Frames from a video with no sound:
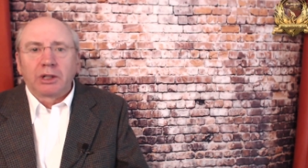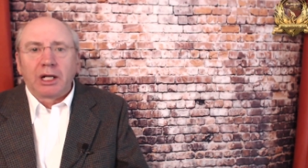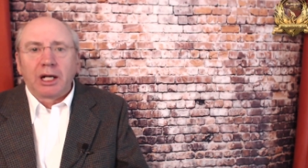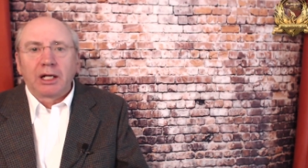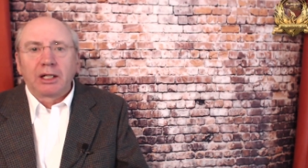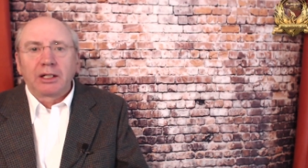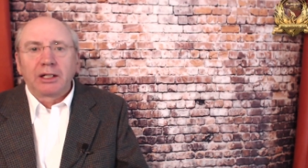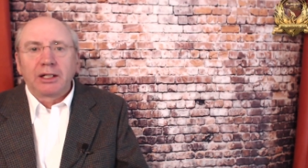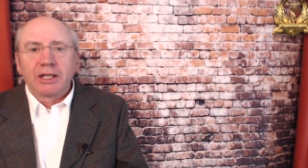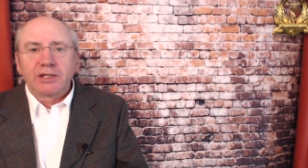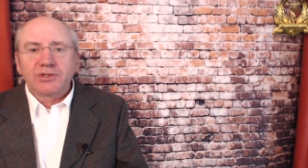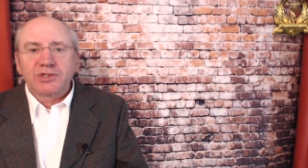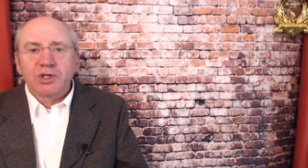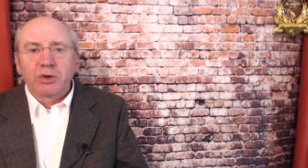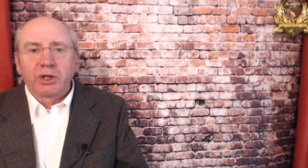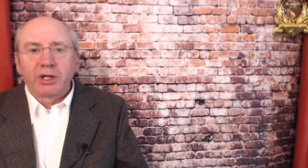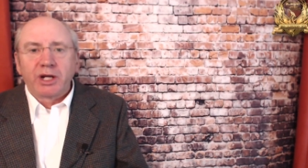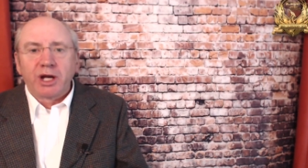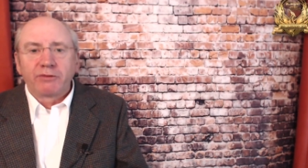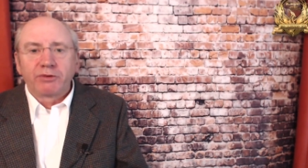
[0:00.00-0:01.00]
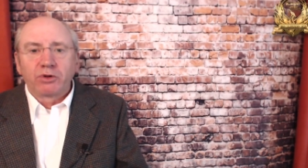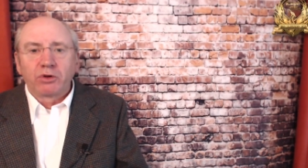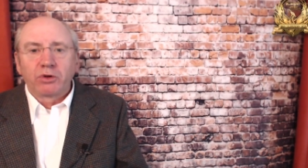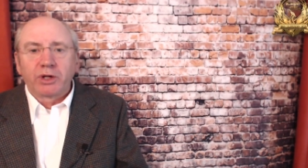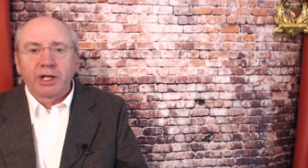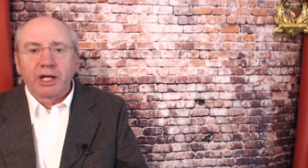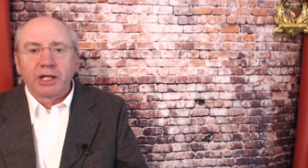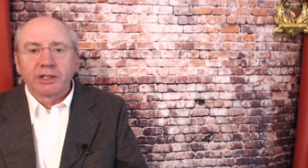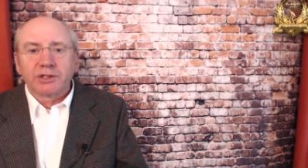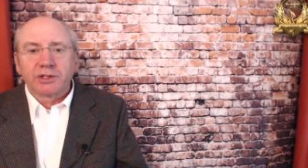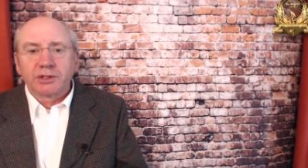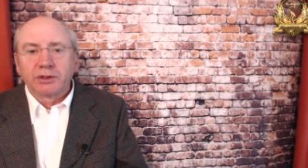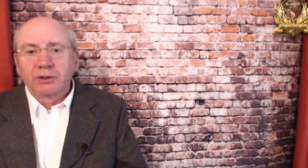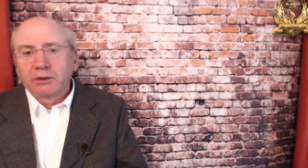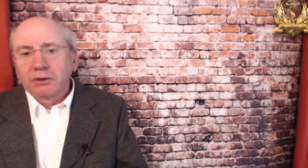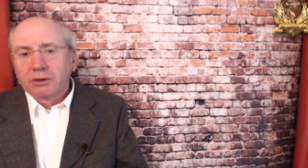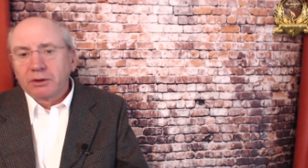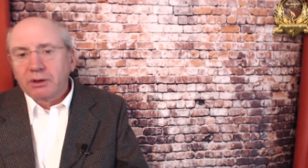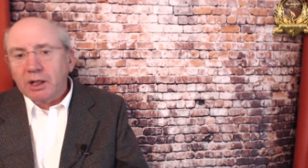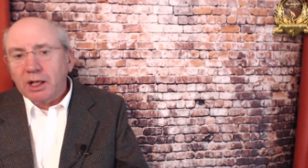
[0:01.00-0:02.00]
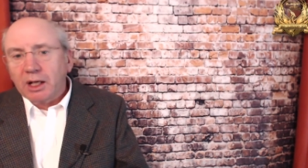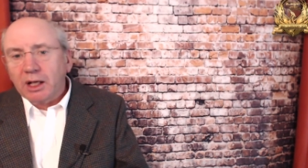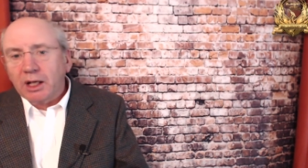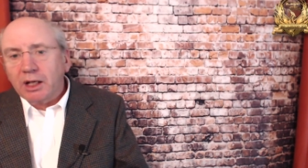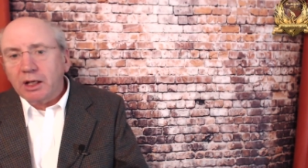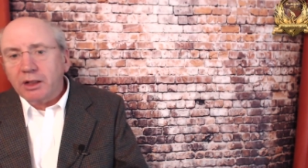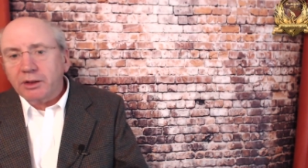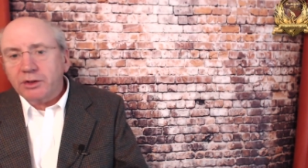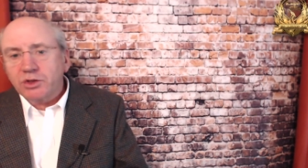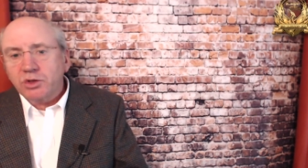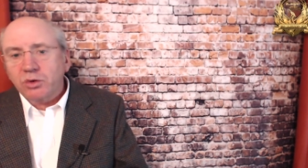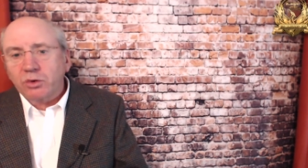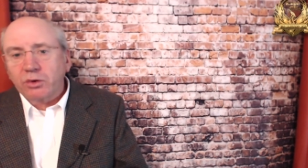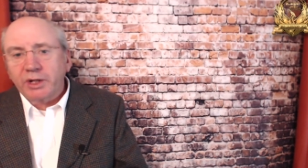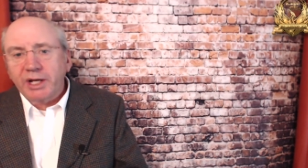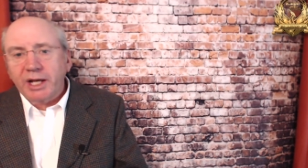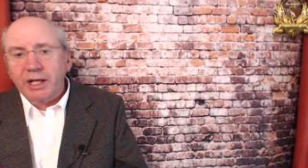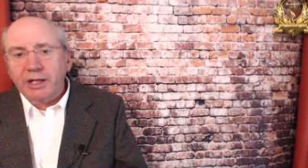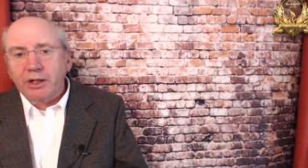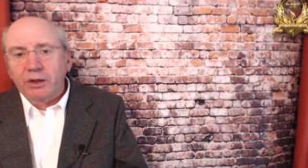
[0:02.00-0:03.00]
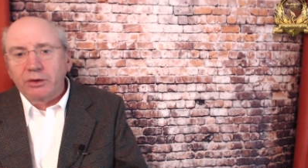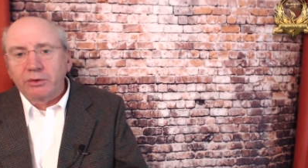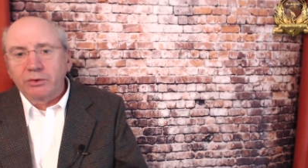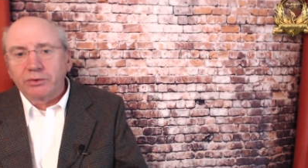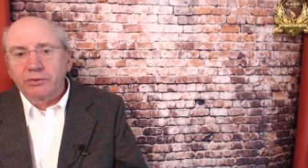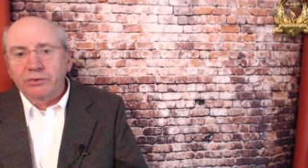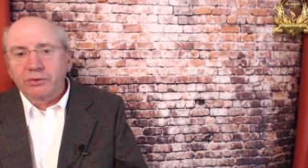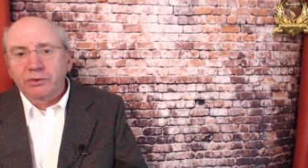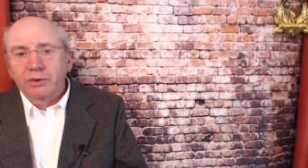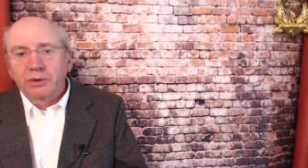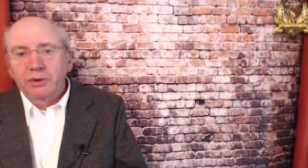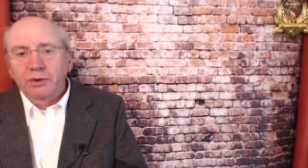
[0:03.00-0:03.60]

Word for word: Uh, let's go and have a look at uh, tornadoes,